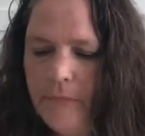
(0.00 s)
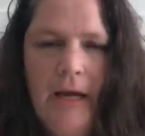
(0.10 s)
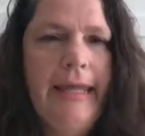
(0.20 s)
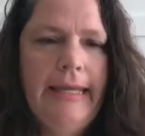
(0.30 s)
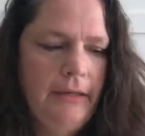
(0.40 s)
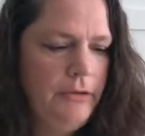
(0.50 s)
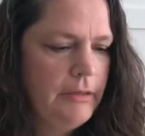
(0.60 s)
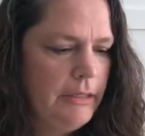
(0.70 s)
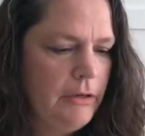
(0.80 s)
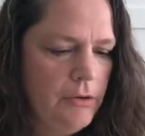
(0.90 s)
again, you're
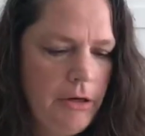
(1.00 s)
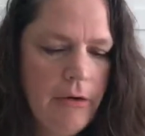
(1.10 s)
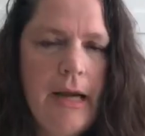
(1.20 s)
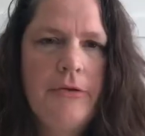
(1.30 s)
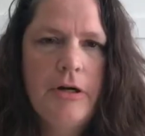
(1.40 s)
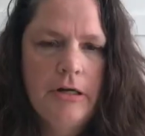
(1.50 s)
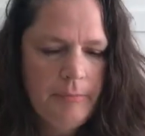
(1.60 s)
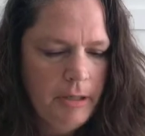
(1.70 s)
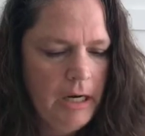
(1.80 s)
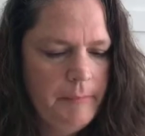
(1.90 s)
going to go to your HR
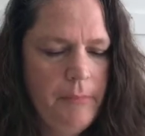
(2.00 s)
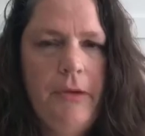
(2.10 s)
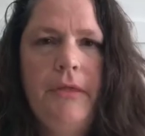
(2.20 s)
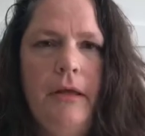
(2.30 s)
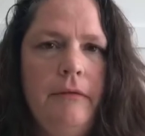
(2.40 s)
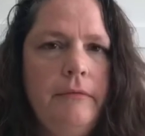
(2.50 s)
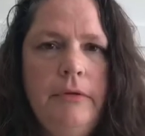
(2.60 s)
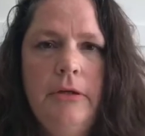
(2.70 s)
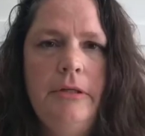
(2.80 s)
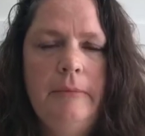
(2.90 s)
department with a
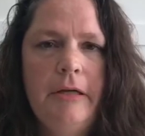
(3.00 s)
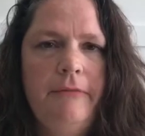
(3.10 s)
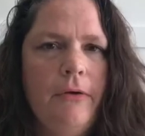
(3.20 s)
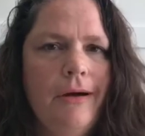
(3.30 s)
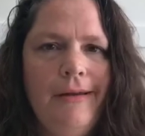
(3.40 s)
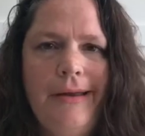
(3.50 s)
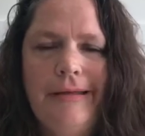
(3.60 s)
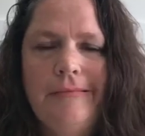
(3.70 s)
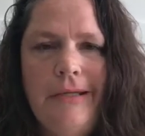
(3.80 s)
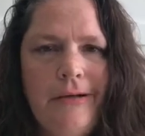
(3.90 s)
new W-4
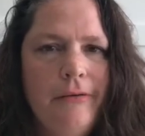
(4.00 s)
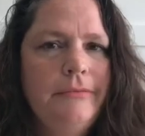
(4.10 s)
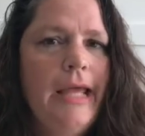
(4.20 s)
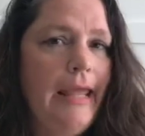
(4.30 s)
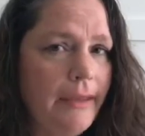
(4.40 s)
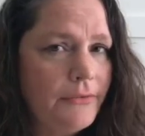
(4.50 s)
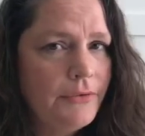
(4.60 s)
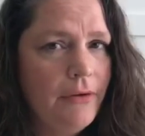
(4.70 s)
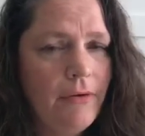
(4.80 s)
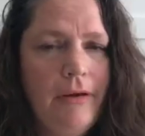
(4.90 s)
and, take it slow.